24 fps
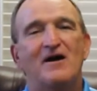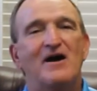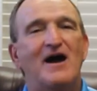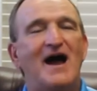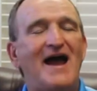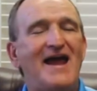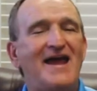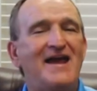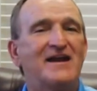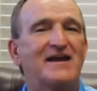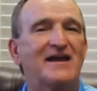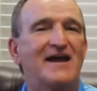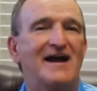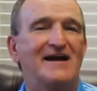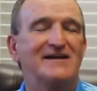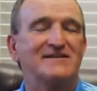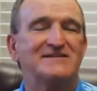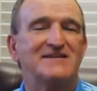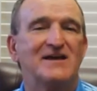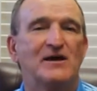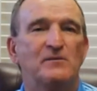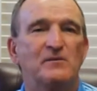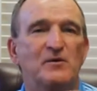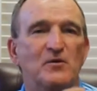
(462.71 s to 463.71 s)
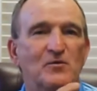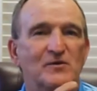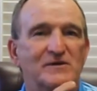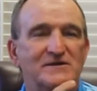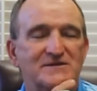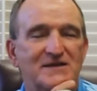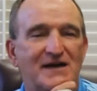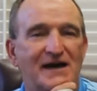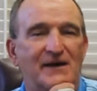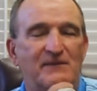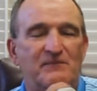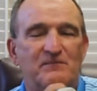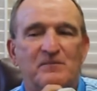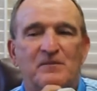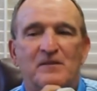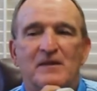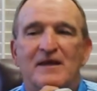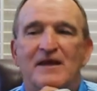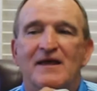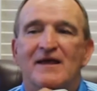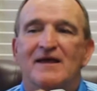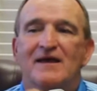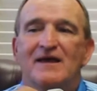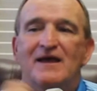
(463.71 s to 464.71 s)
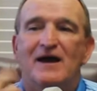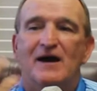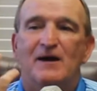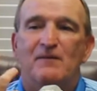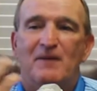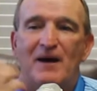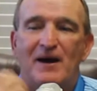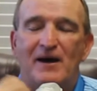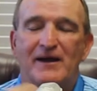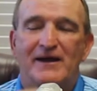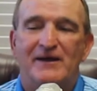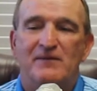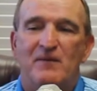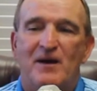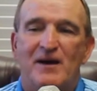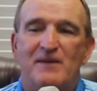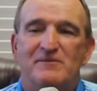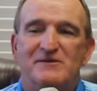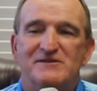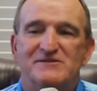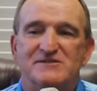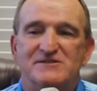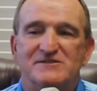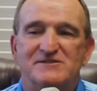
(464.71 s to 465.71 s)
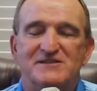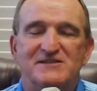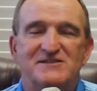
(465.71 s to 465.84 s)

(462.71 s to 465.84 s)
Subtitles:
I had a guy tell me one time about in my business,